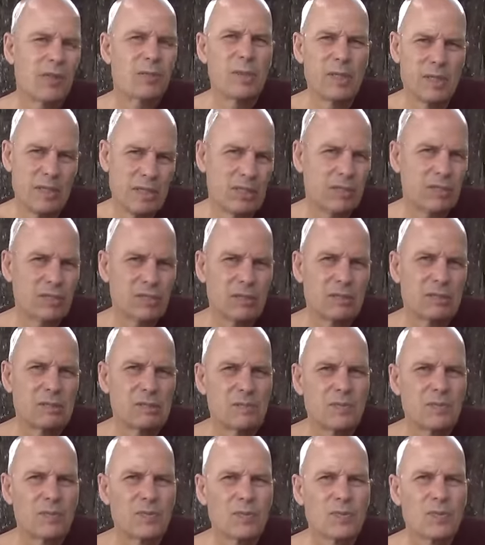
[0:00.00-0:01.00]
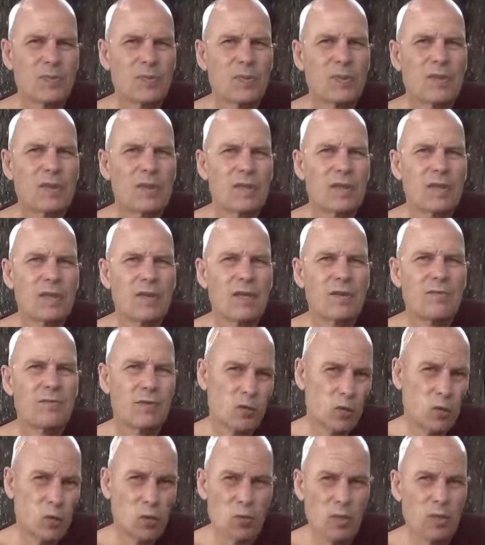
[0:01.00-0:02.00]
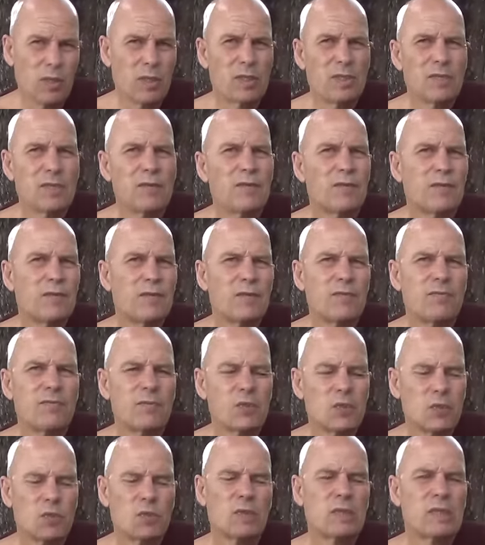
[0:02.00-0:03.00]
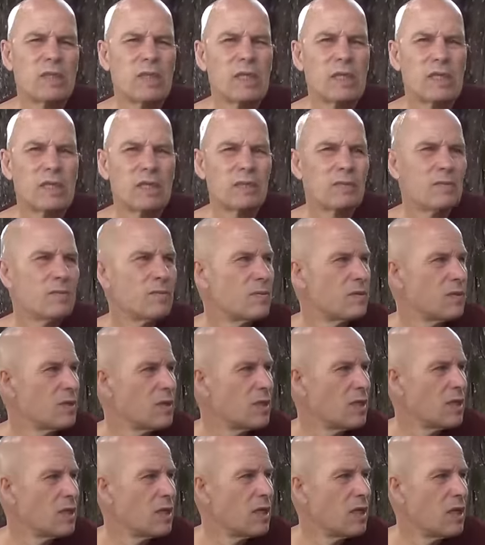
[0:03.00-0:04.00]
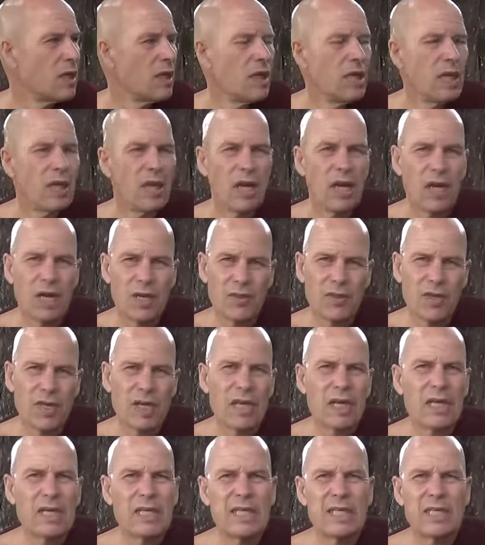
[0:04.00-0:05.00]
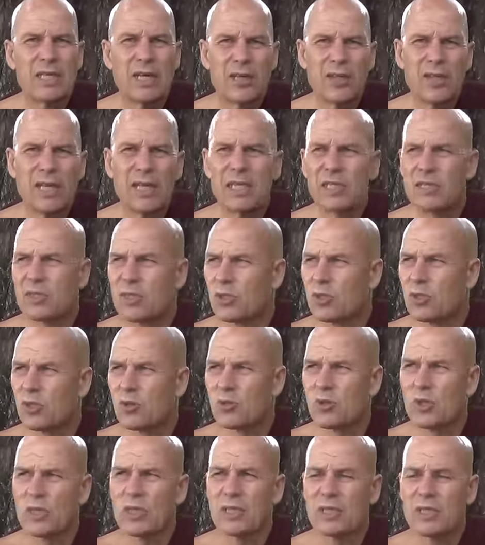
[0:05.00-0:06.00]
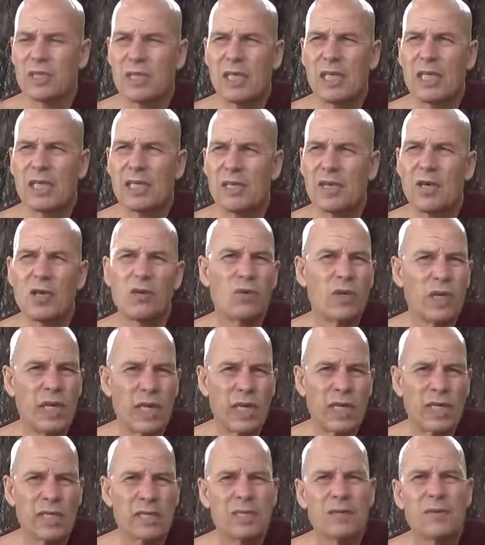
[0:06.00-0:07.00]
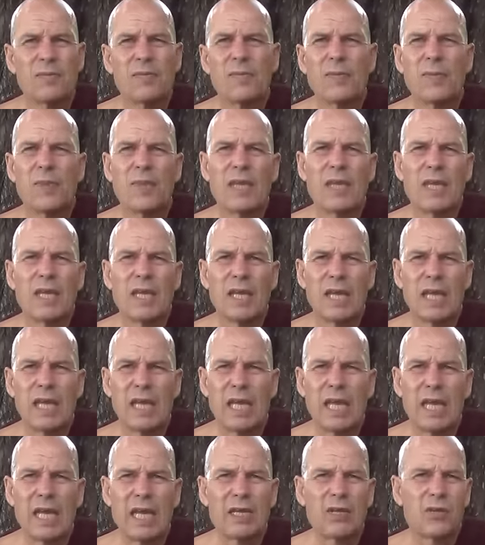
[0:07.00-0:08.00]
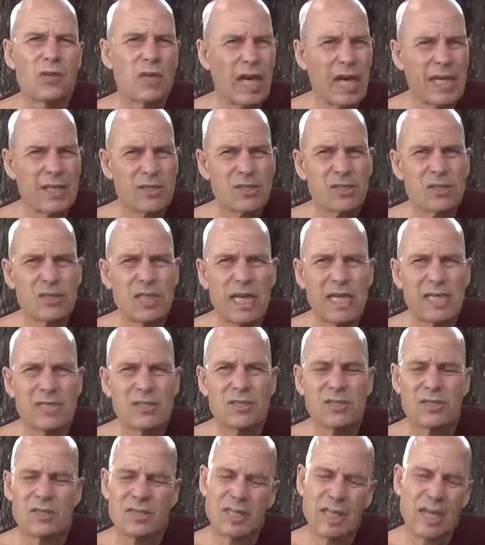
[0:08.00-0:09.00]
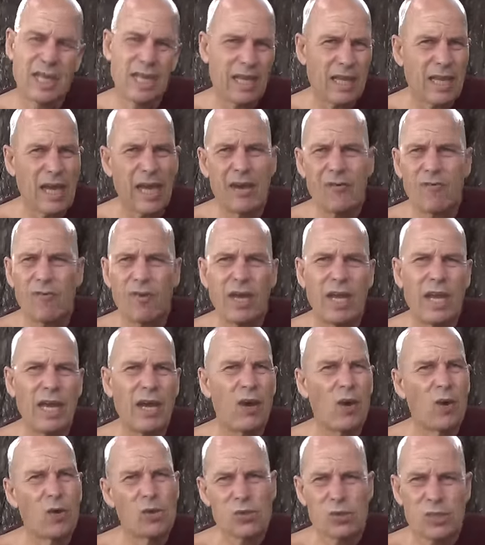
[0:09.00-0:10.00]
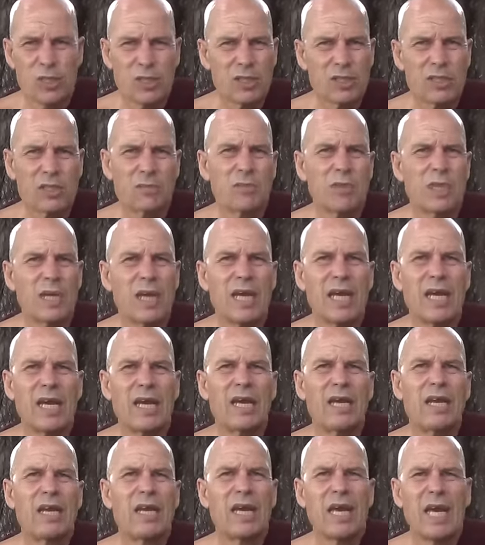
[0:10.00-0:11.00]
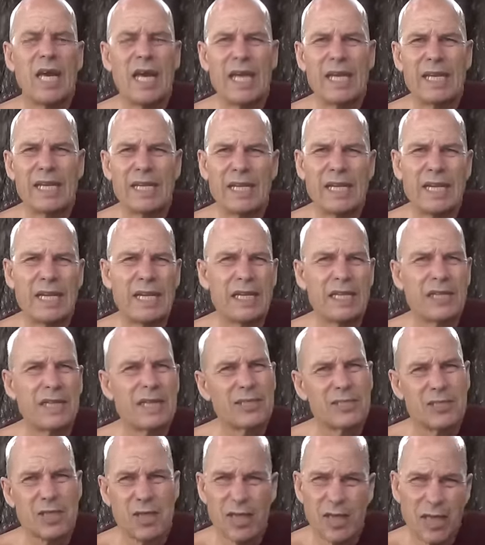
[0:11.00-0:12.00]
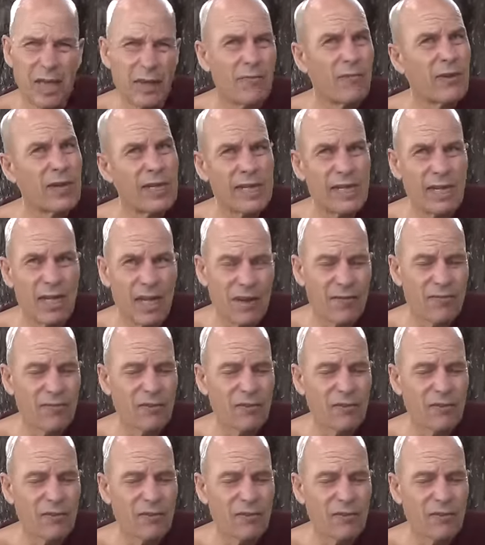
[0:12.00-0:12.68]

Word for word: medicine. For sure. For sure not. Other, in other institutions in Oregon, uh, in the United States, they have a whole system there. And uh, there's a, I've written a lot of